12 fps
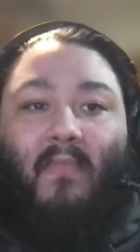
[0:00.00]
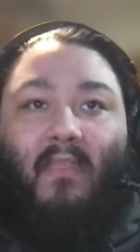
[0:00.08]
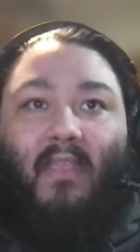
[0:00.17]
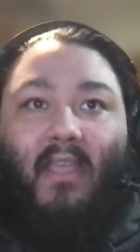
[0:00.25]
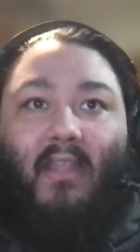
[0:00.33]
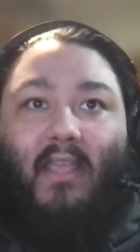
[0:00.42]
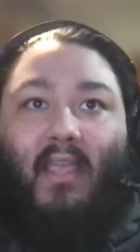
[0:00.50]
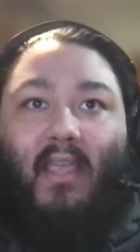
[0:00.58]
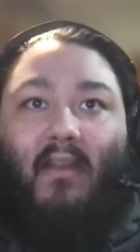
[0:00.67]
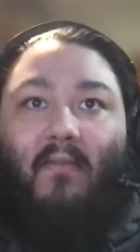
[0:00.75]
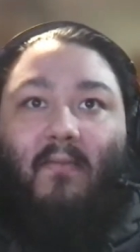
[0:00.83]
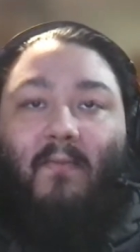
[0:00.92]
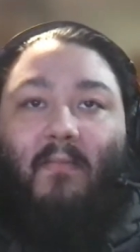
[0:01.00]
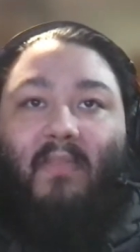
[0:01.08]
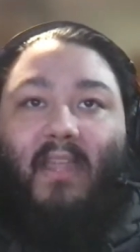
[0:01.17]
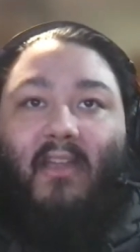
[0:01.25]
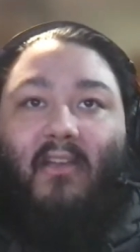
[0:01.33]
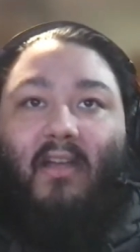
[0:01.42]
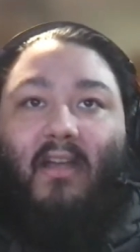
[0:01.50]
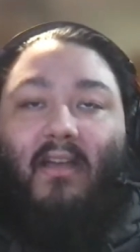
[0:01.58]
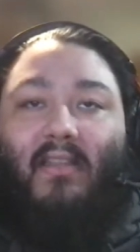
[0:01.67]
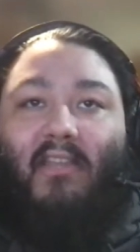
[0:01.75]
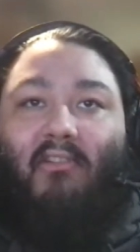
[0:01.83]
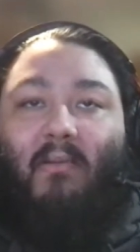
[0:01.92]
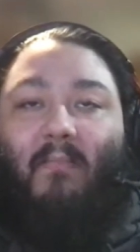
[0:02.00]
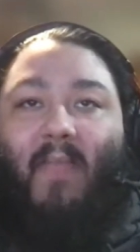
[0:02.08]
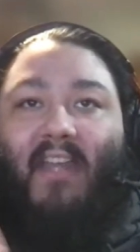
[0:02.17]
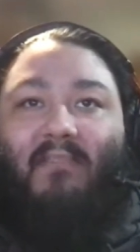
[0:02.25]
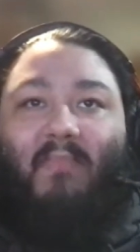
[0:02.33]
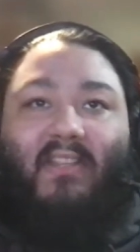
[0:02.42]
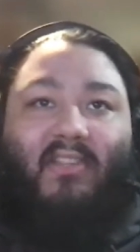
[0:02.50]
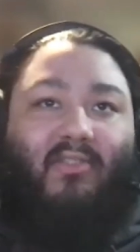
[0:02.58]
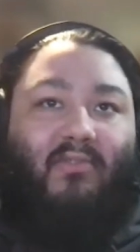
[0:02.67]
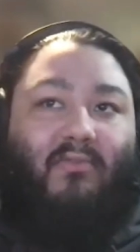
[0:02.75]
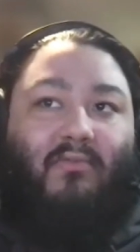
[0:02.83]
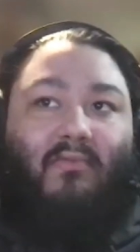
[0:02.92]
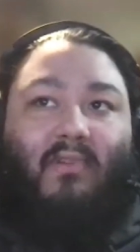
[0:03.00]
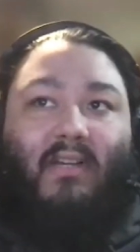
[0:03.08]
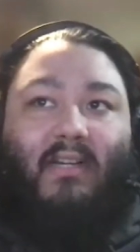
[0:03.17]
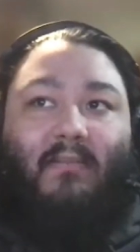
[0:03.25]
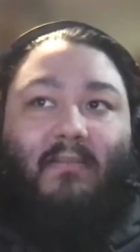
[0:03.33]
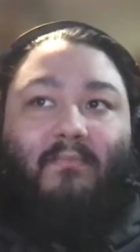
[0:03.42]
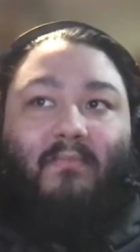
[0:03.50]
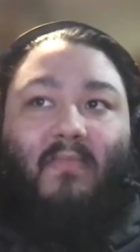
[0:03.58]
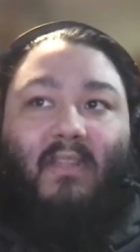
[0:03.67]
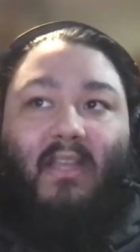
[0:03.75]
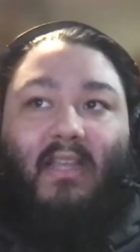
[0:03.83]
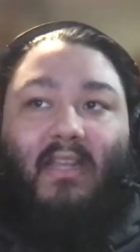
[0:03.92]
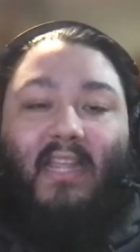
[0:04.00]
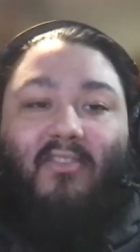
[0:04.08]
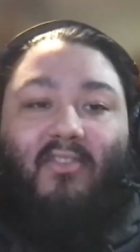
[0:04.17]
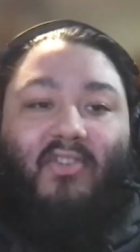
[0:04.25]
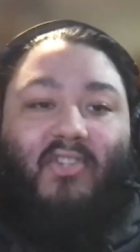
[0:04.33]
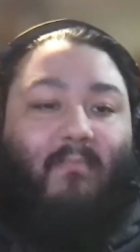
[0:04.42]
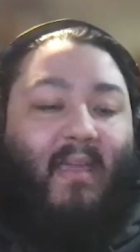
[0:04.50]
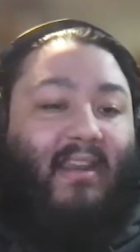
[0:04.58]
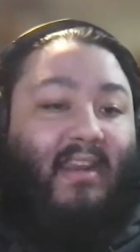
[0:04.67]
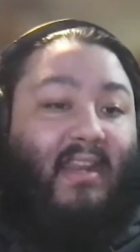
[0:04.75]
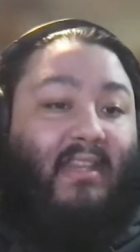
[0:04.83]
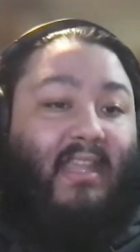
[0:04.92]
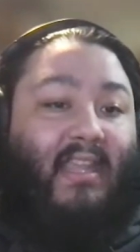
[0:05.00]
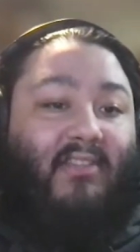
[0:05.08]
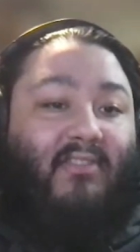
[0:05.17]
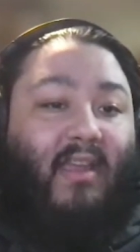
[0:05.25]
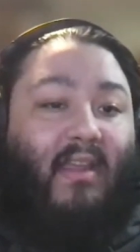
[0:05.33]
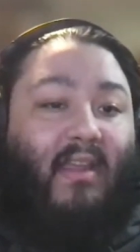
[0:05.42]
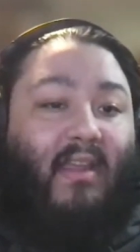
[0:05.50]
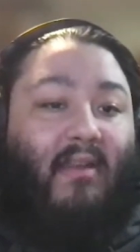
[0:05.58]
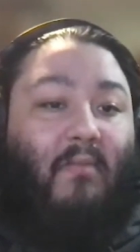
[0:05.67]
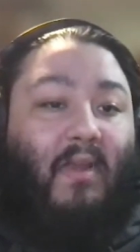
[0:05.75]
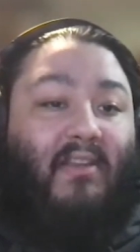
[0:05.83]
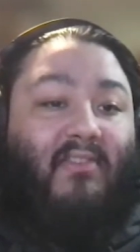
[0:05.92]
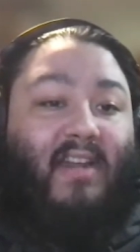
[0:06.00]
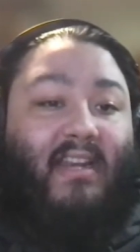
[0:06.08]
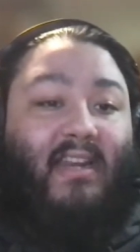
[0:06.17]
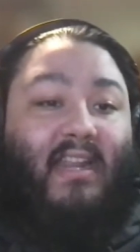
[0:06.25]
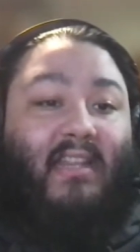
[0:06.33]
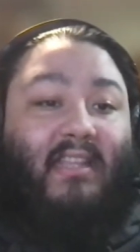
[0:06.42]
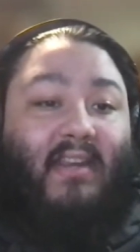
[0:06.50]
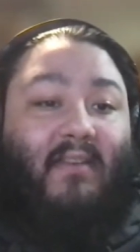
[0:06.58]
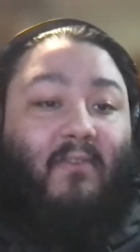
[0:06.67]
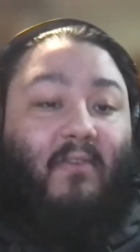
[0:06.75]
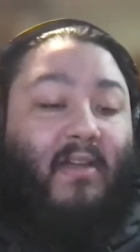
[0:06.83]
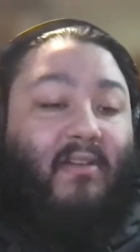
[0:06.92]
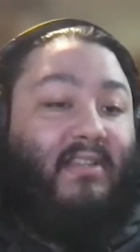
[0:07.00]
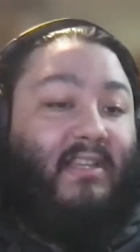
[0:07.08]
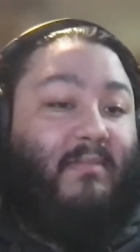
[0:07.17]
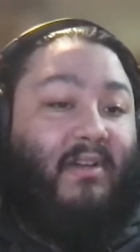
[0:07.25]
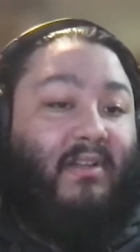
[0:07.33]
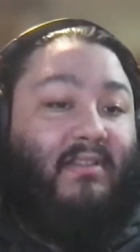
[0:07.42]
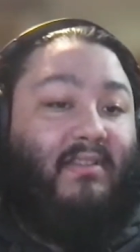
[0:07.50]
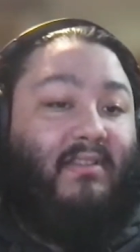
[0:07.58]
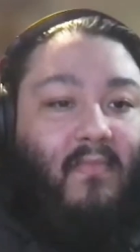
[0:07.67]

And then from there, uh, Year Up matched me to um, an internship at LinkedIn. So I had intern at LinkedIn for about six months.